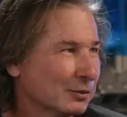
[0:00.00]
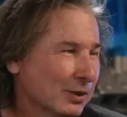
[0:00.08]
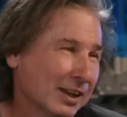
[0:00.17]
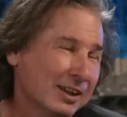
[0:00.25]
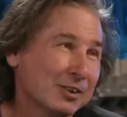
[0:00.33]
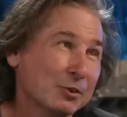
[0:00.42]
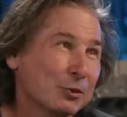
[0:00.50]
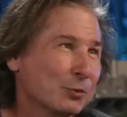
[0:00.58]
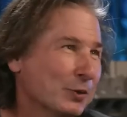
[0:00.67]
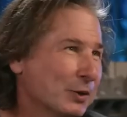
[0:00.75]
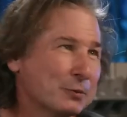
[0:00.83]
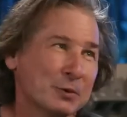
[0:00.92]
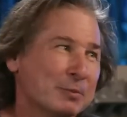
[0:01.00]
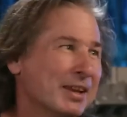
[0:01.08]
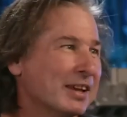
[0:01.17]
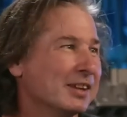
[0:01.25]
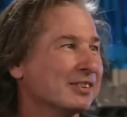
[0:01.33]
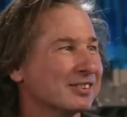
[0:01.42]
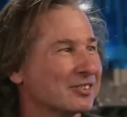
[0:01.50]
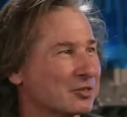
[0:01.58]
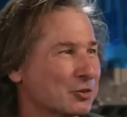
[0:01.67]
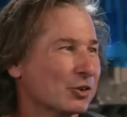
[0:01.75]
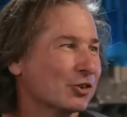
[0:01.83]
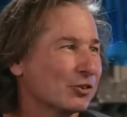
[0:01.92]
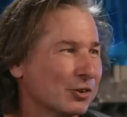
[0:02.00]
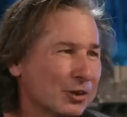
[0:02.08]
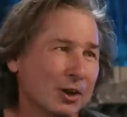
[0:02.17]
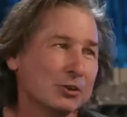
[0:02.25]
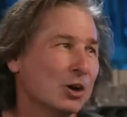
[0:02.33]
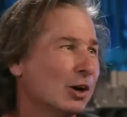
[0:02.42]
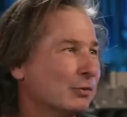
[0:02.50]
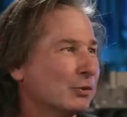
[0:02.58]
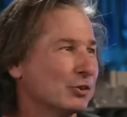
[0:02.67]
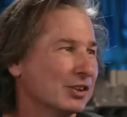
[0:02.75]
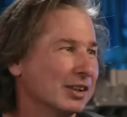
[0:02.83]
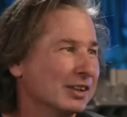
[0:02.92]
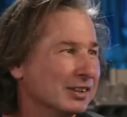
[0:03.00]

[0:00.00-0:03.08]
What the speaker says: Well, it was fun for me. It's just a novelty.